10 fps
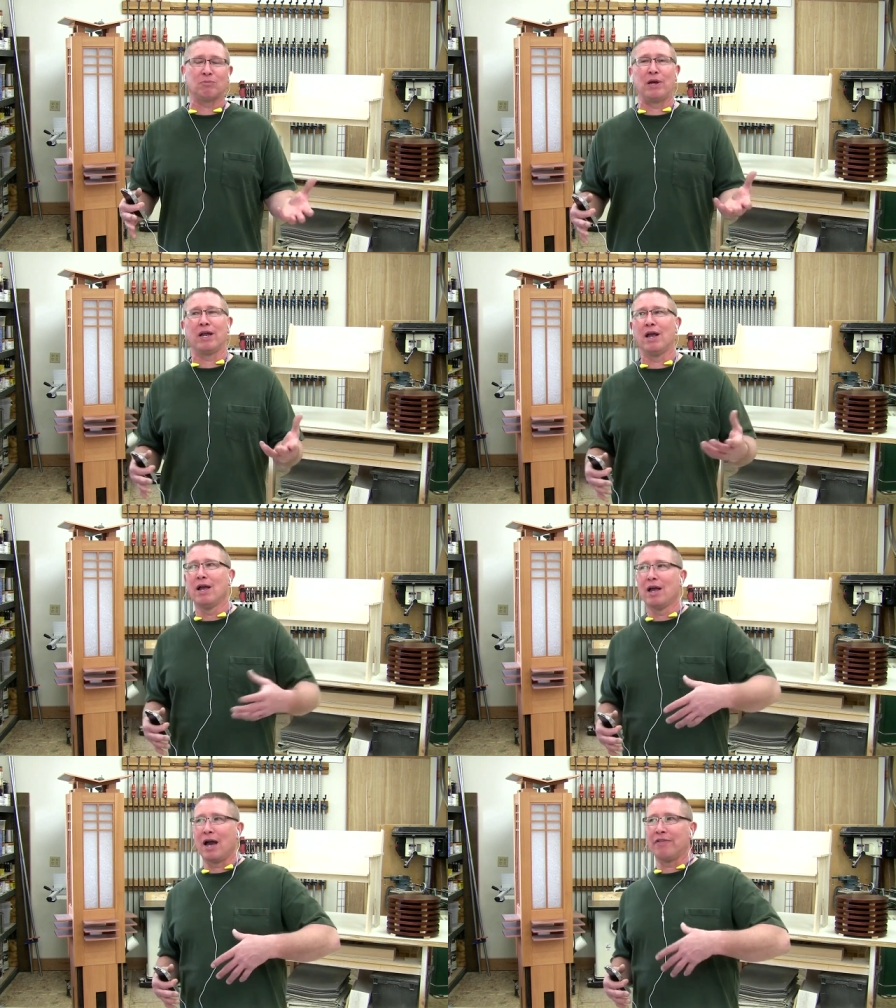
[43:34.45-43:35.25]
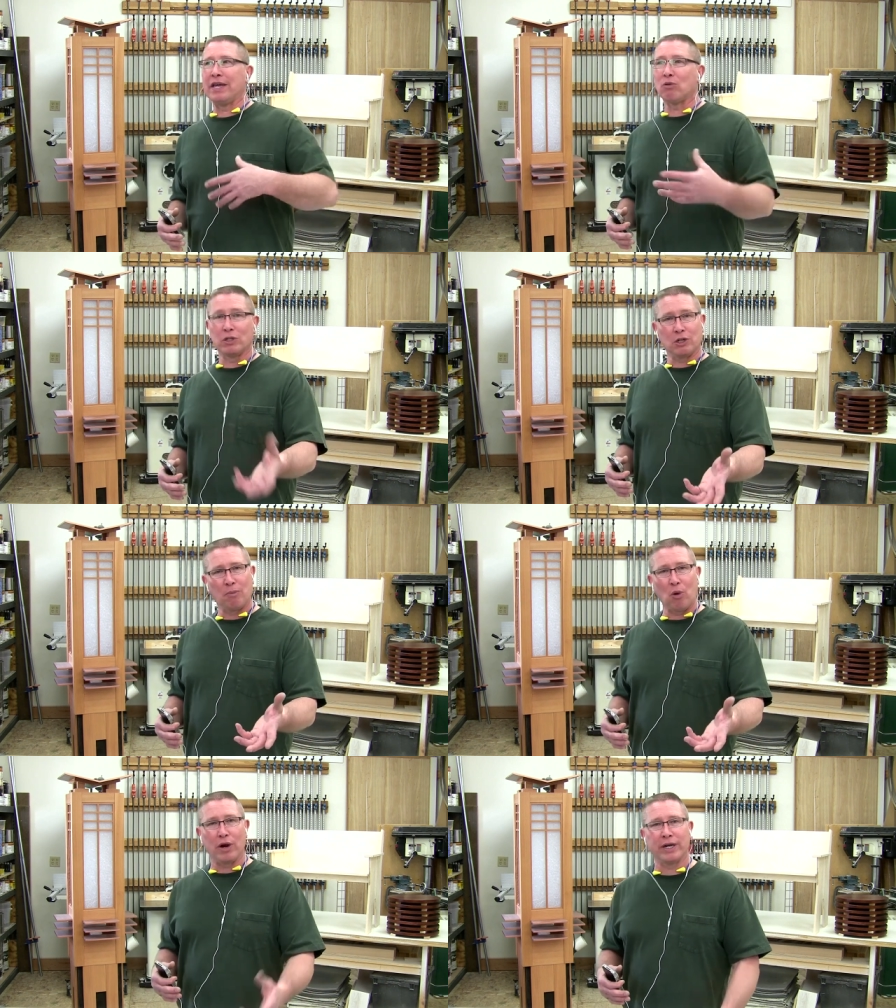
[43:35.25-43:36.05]
but I think what's
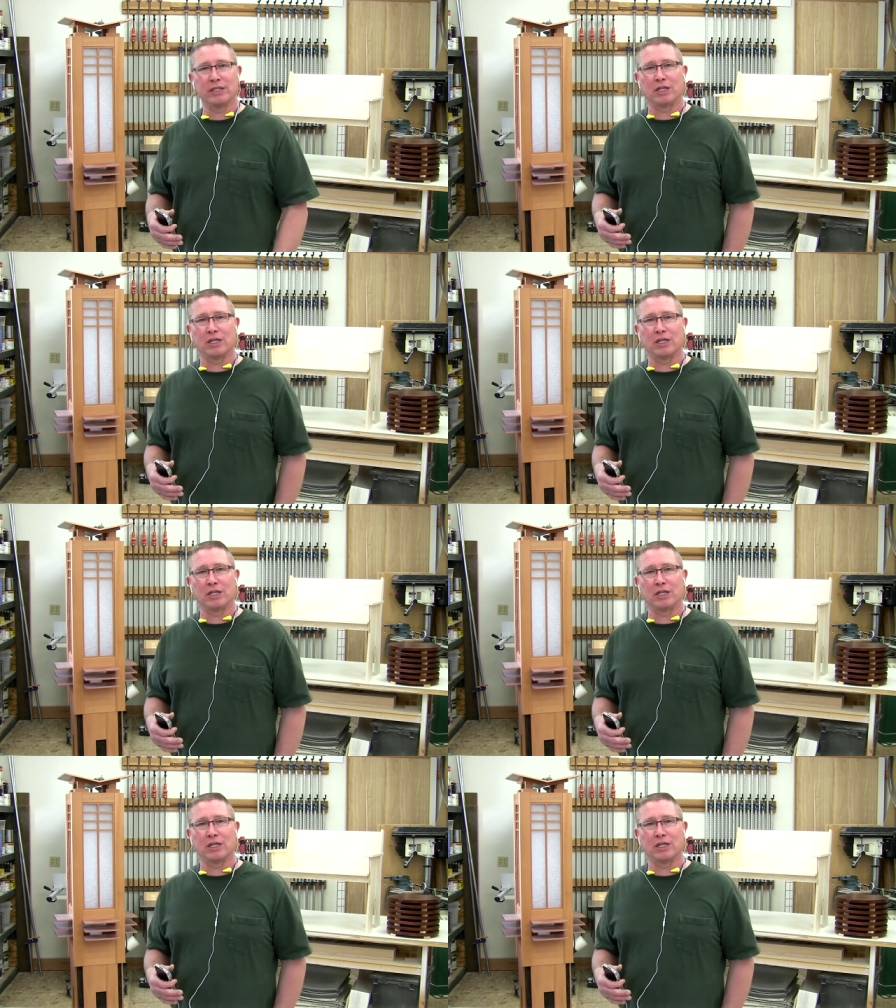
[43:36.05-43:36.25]
important is